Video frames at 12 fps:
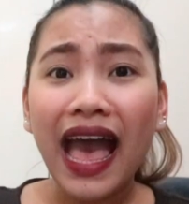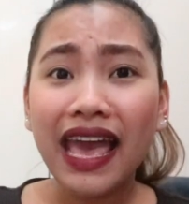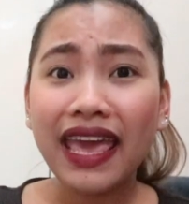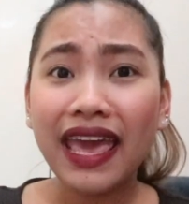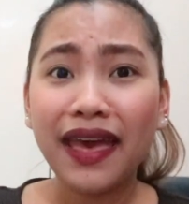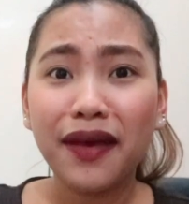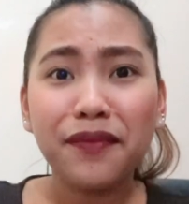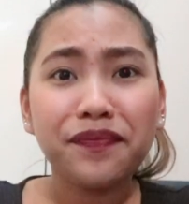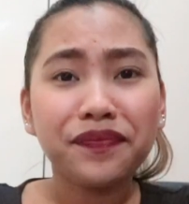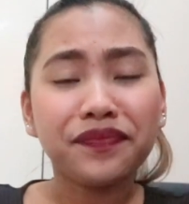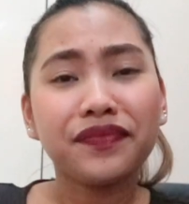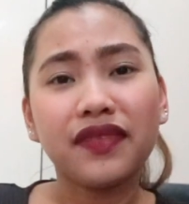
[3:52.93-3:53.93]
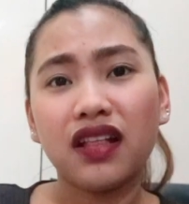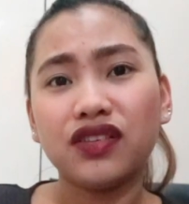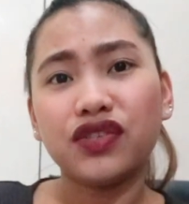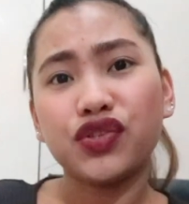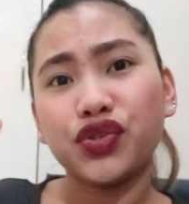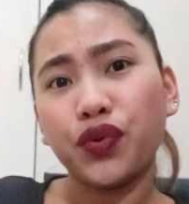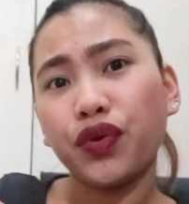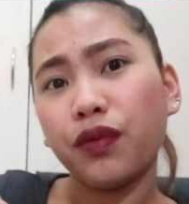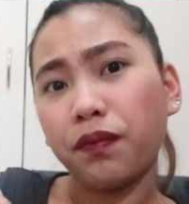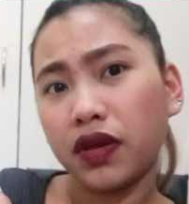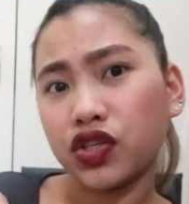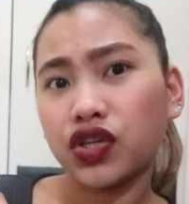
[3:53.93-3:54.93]
I'll just show you
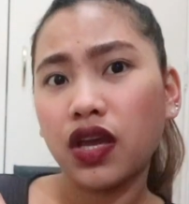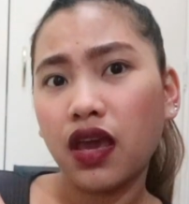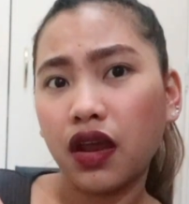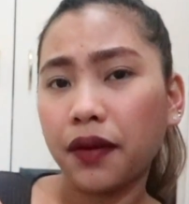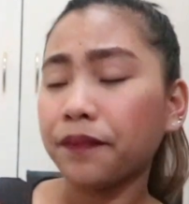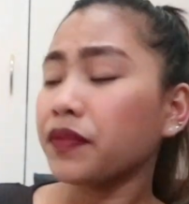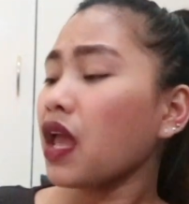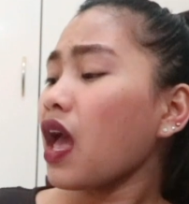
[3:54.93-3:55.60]
a picture here.